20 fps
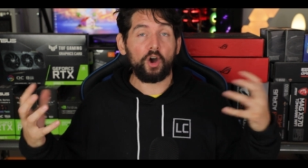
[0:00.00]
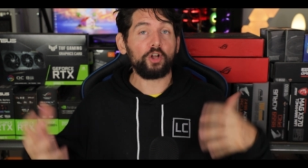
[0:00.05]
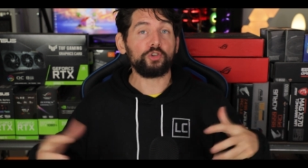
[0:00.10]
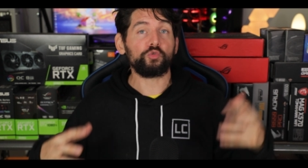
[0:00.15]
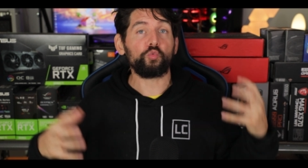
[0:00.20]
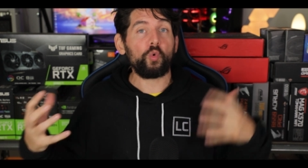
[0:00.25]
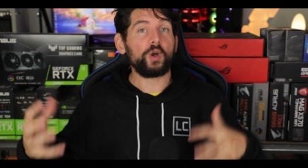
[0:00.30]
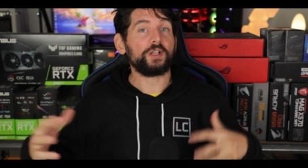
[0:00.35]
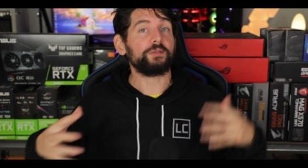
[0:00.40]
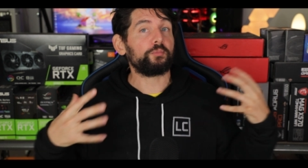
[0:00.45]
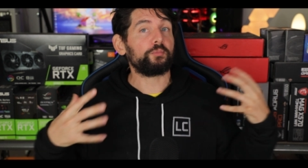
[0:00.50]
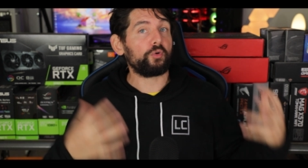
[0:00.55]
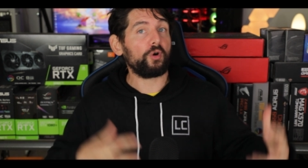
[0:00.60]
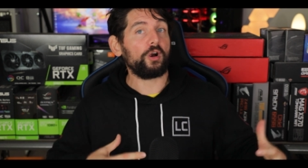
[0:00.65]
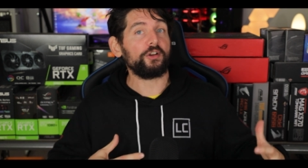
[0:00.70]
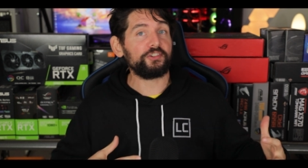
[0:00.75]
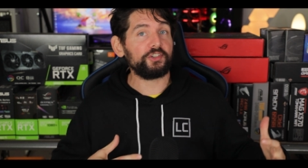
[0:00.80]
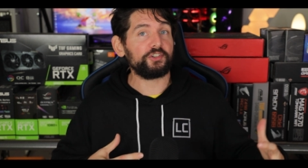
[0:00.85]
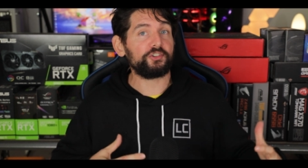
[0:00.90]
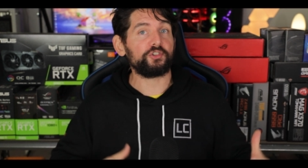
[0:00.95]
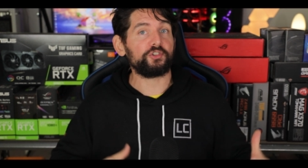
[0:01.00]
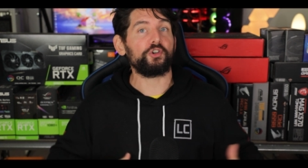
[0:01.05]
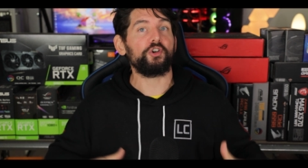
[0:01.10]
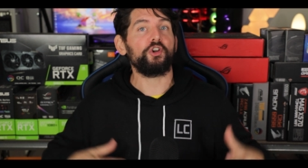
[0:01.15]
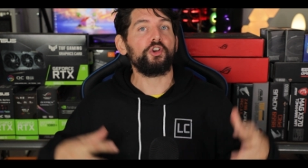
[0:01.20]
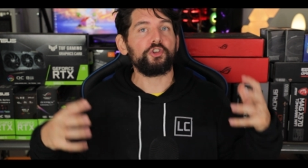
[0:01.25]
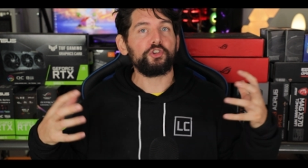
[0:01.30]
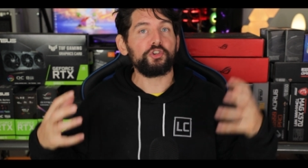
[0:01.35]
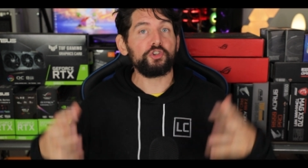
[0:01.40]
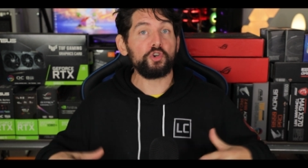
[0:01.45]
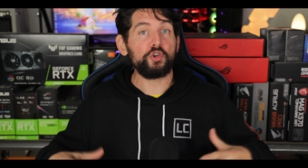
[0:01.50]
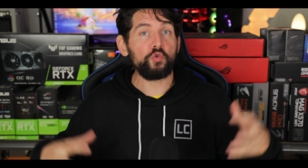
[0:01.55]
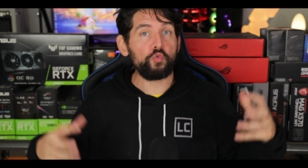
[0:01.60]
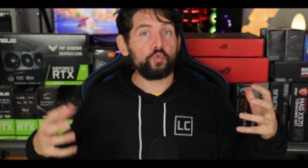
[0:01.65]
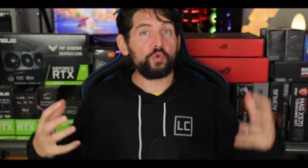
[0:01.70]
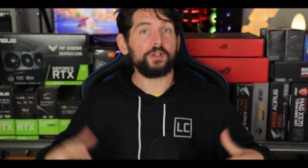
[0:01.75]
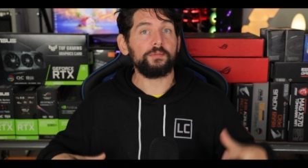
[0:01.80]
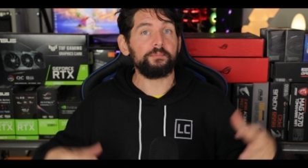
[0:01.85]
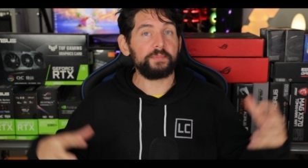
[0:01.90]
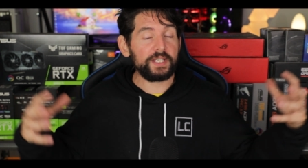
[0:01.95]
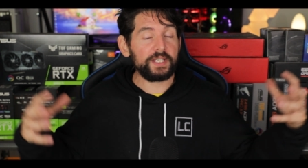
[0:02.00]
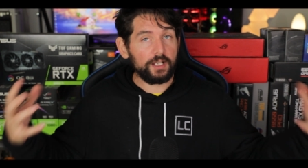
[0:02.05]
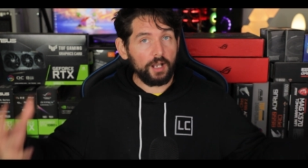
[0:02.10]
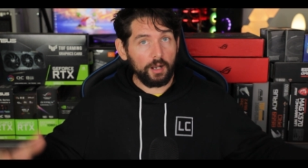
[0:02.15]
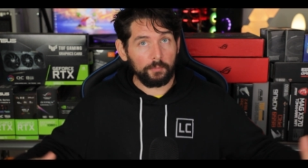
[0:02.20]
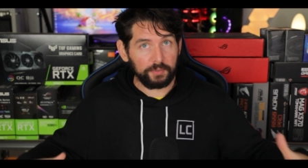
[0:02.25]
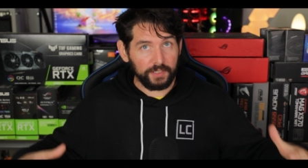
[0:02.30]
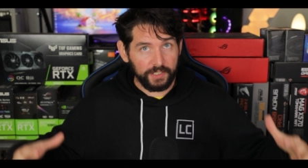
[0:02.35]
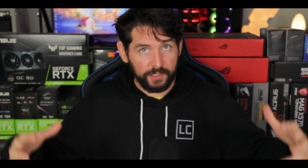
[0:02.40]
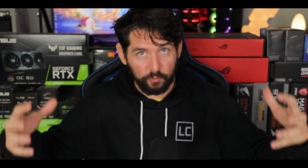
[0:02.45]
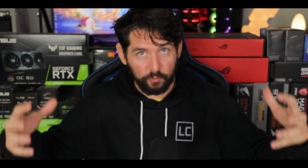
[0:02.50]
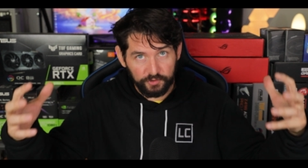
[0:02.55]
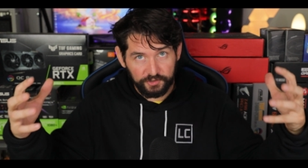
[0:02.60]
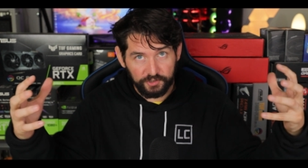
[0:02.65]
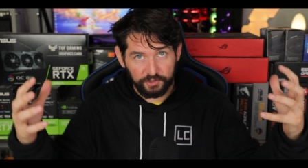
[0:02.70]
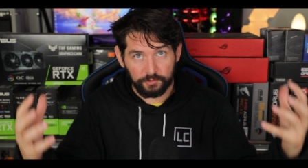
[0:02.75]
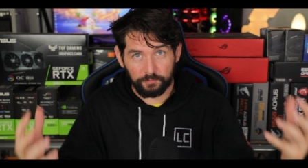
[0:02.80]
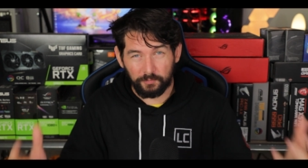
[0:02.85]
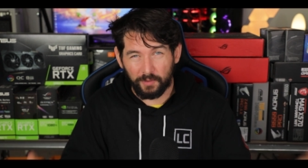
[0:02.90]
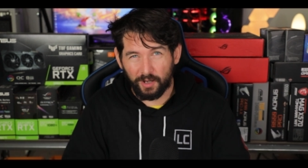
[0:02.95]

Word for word: on what processor you will be coupling with this